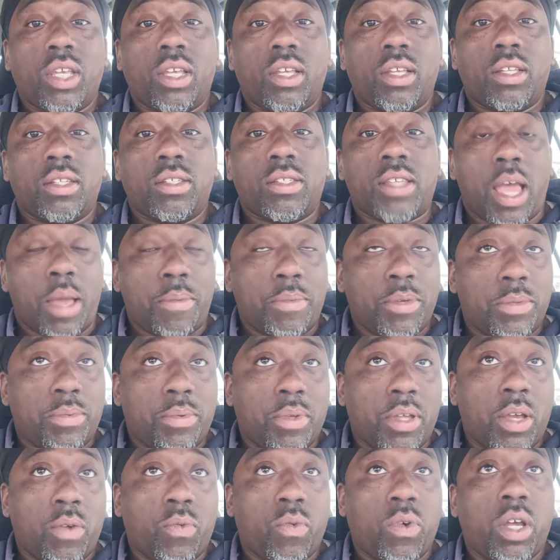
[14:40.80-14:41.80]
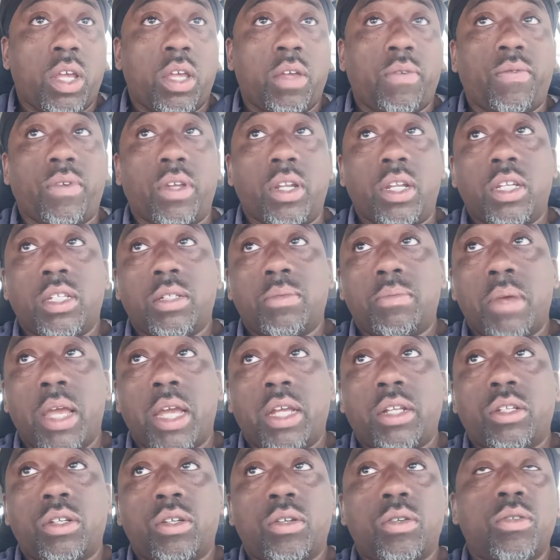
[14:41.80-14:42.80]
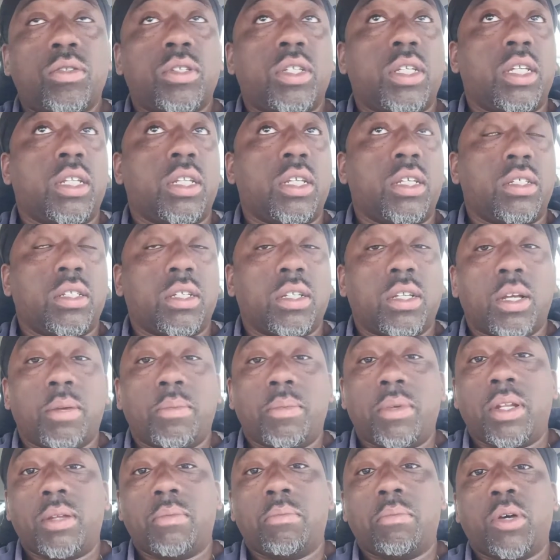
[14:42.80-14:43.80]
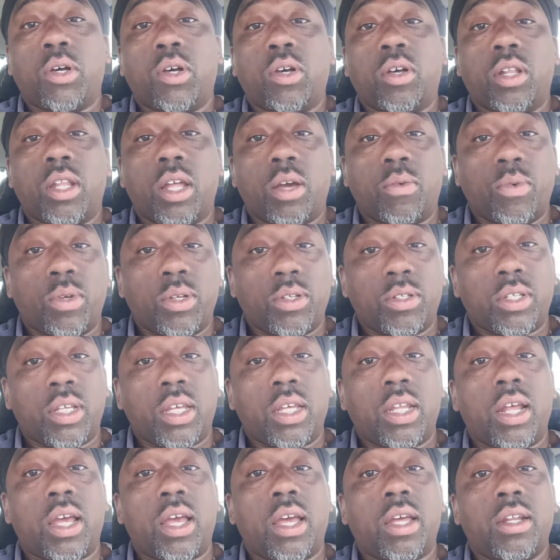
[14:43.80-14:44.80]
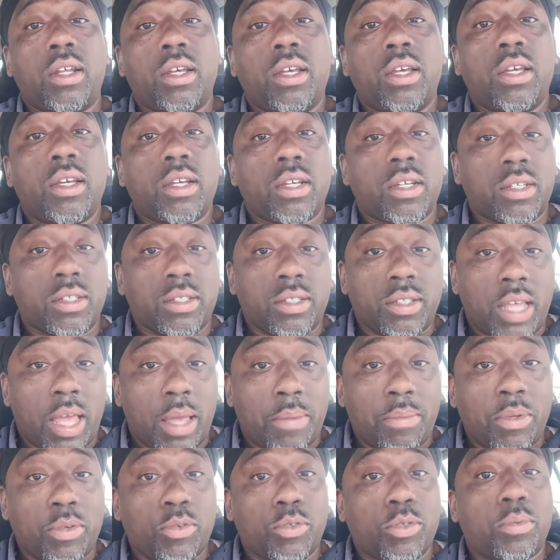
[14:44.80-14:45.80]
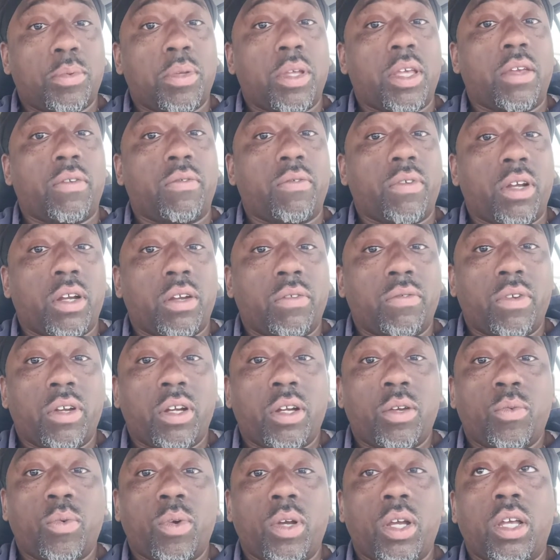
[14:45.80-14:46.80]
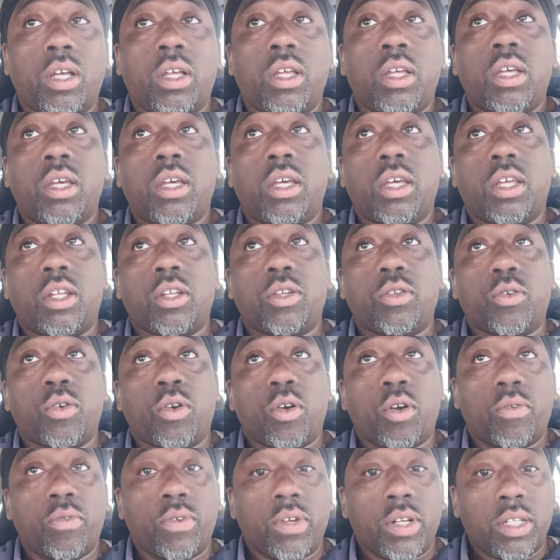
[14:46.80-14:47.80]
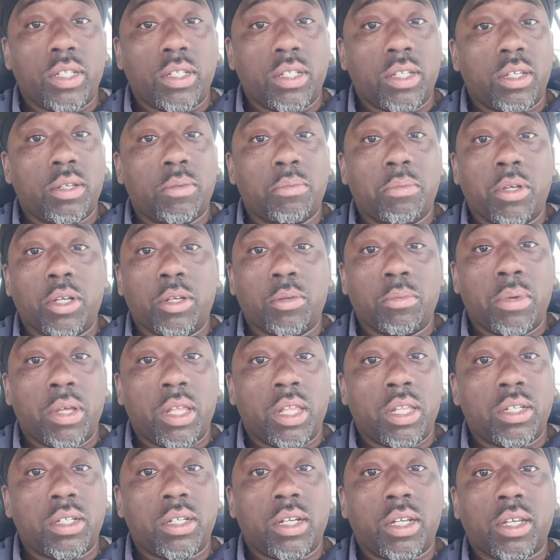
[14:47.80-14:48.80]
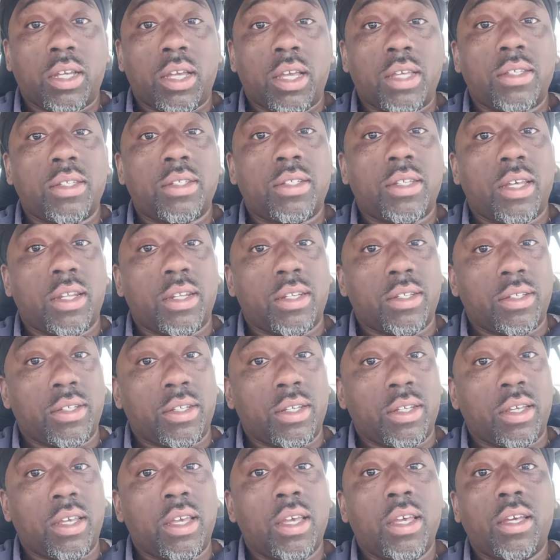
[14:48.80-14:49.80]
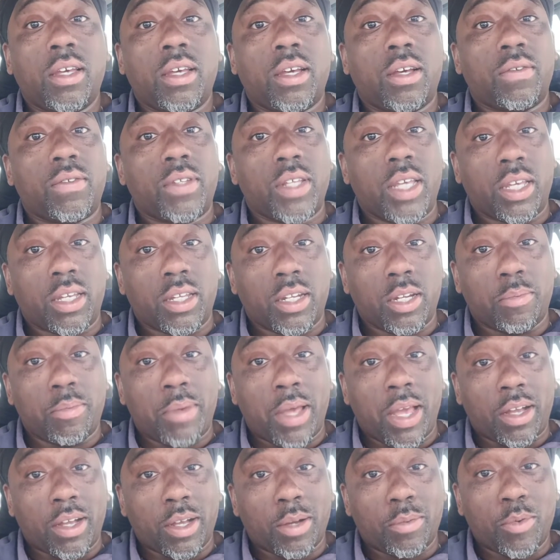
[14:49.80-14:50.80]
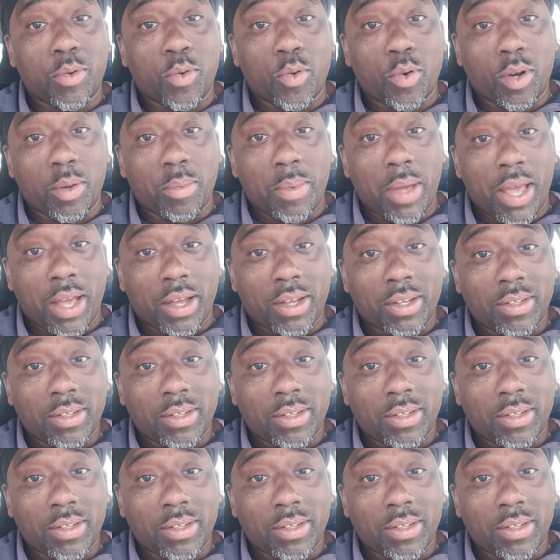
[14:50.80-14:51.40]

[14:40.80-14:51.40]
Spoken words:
Zappi's playing well. If it is Mac Jones, he needs to come in and ball. I will say that because Zappi was playing very, very well. And you already see Bill Belichick has a tendency of taking the backup quarterback.